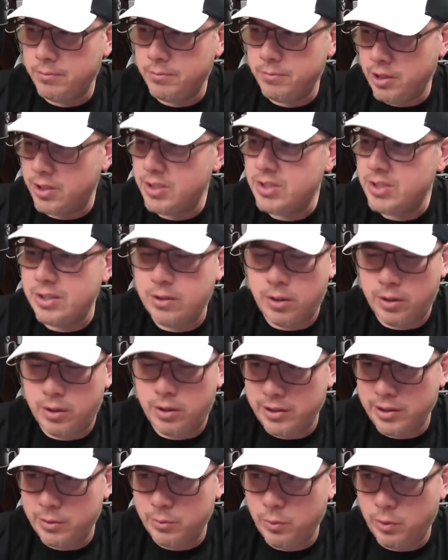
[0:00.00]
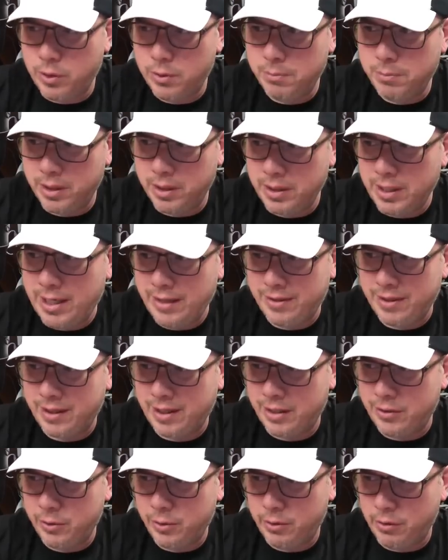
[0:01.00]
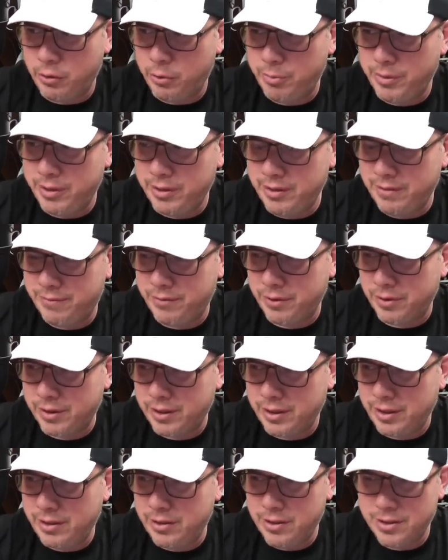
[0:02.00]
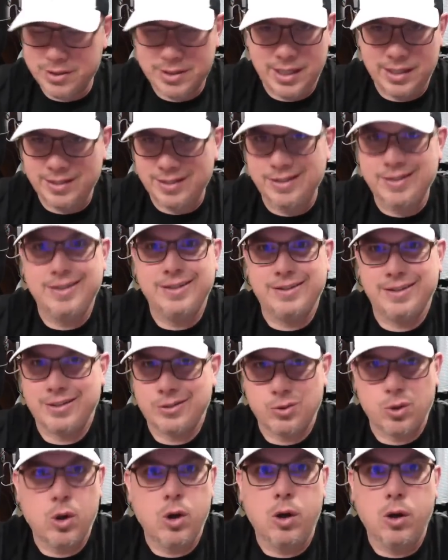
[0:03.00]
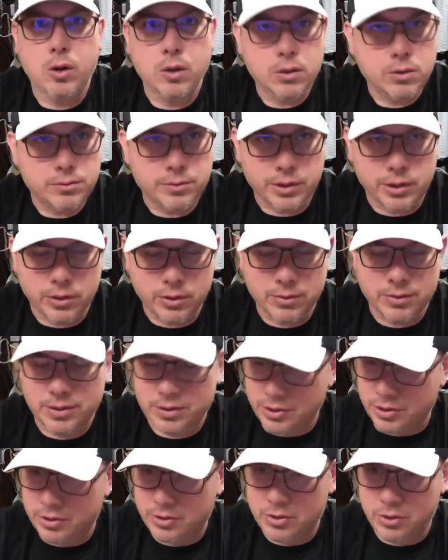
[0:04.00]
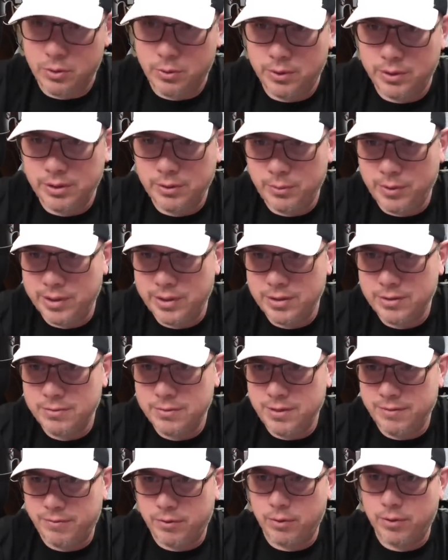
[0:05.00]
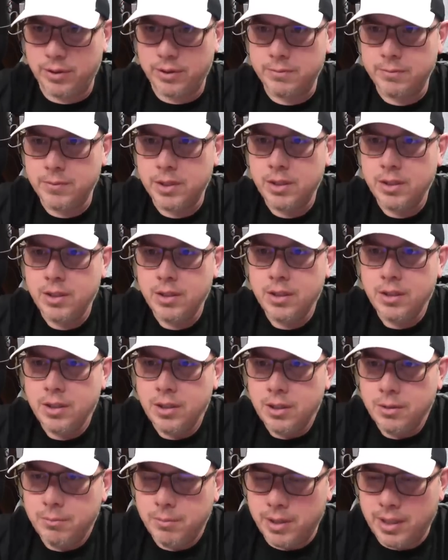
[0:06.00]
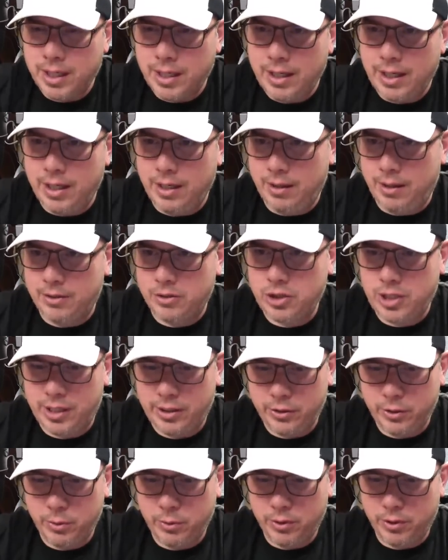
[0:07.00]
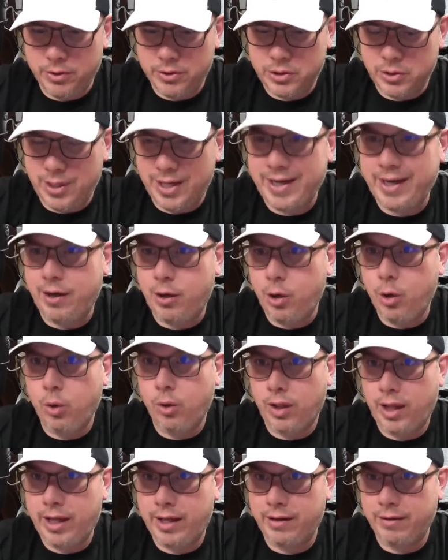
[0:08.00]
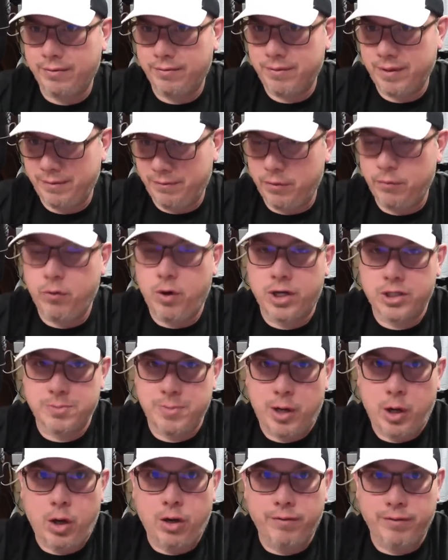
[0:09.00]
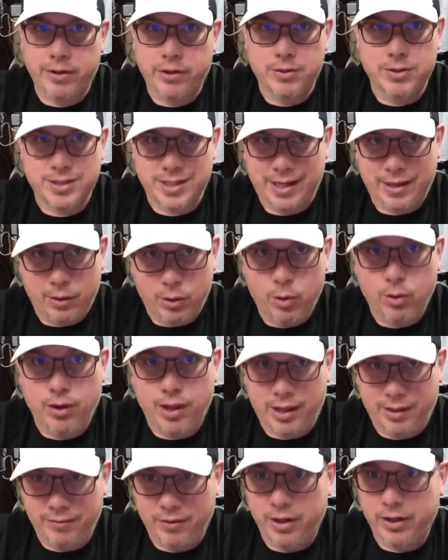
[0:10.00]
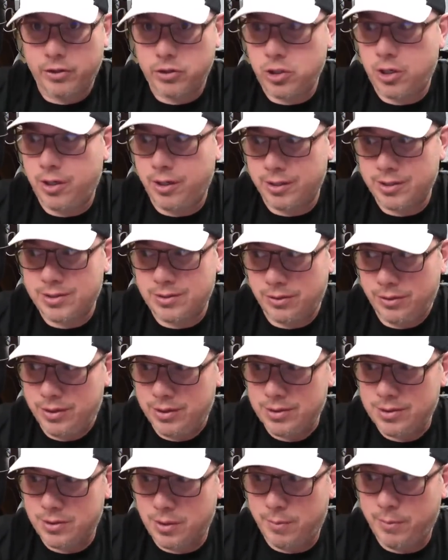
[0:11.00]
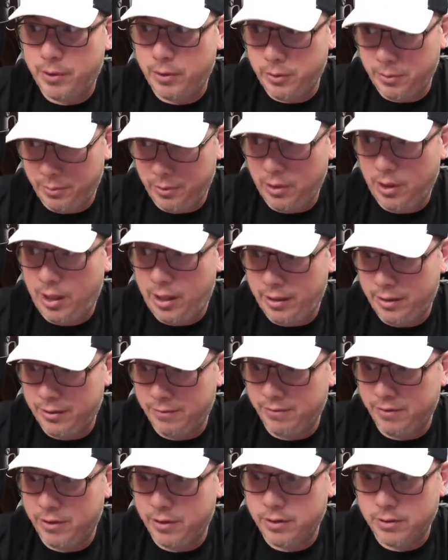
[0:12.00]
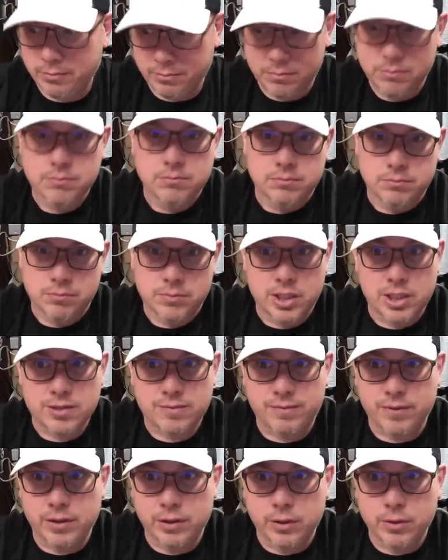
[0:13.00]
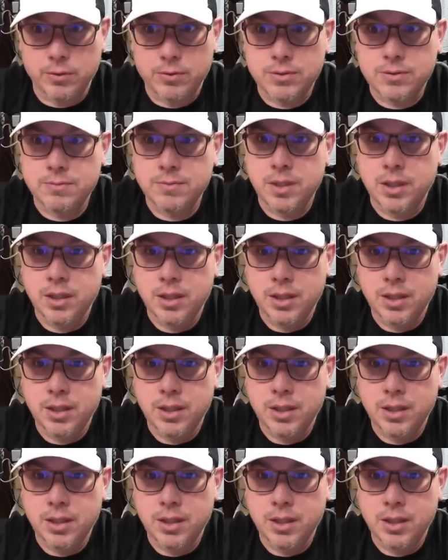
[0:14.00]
Justin already did one, but I think I do it a little bit differently. He does, not that anything's wrong. You know, it's just doing it way differently. But I'll try to do one of those too. I got a whole lot of, if you've watched my haul videos, I got a whole lot of electronics to list. So I'm going to do a lot of test videos.